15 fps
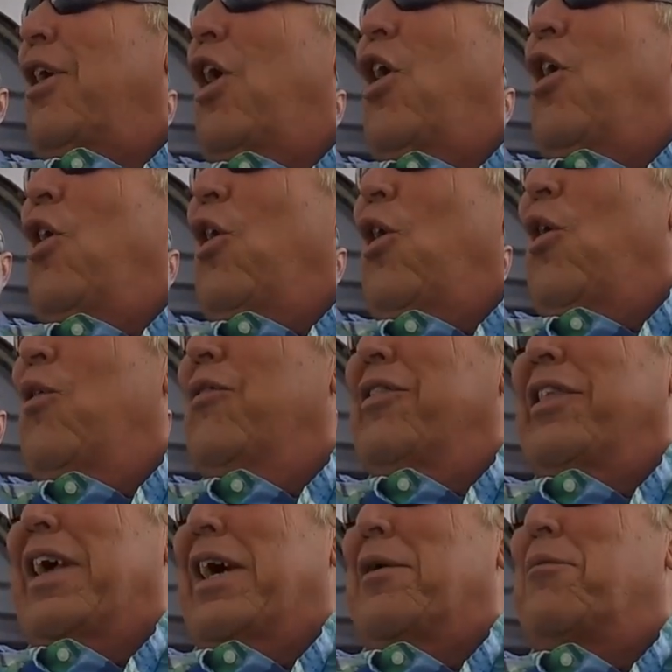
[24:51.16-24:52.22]
all over
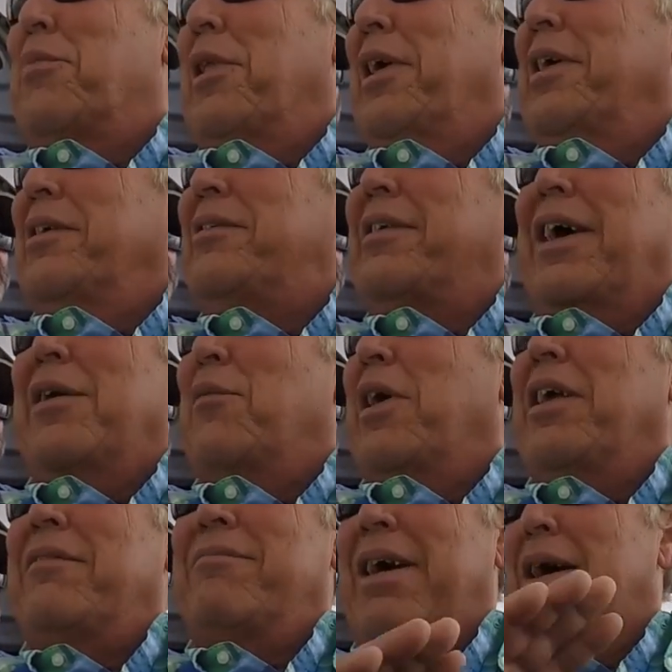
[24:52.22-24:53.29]
that place. I
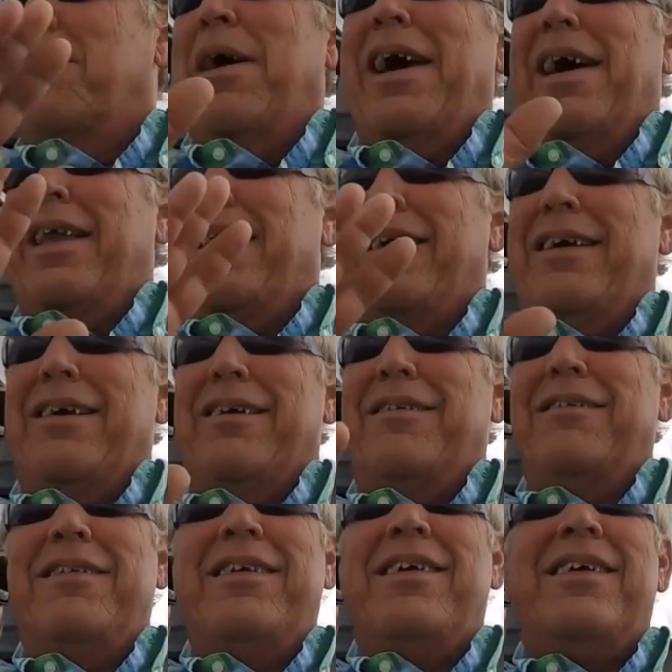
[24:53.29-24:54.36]
went, I'm out of here.
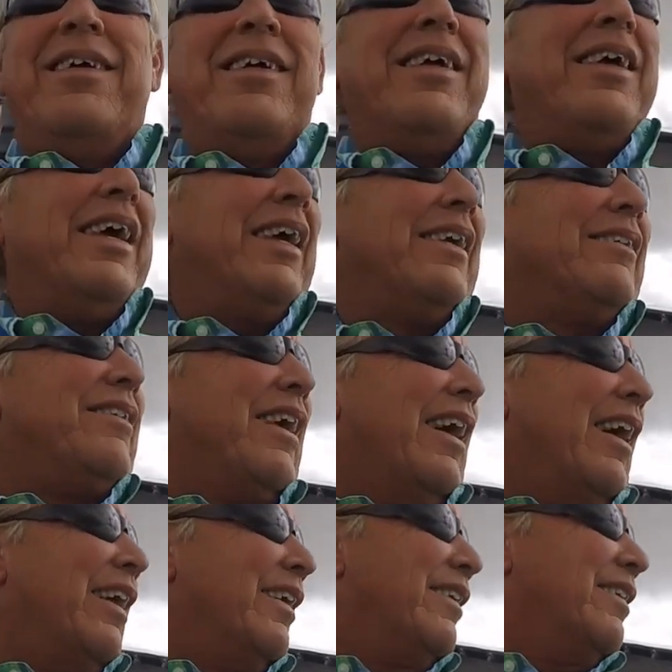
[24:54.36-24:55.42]

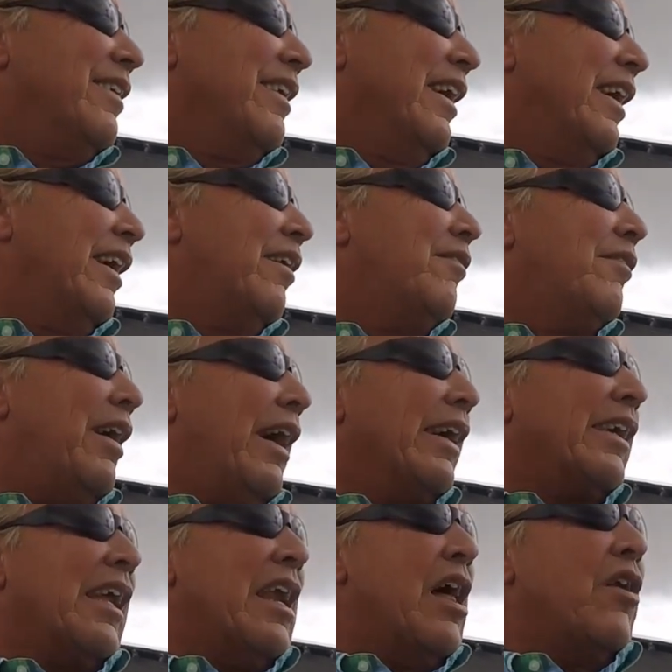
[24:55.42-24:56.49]
Yeah. I
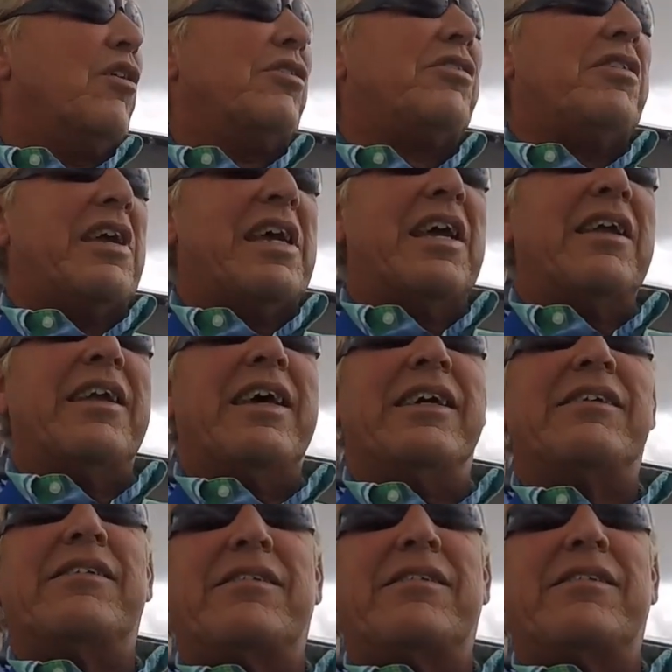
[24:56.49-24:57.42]
can understand that.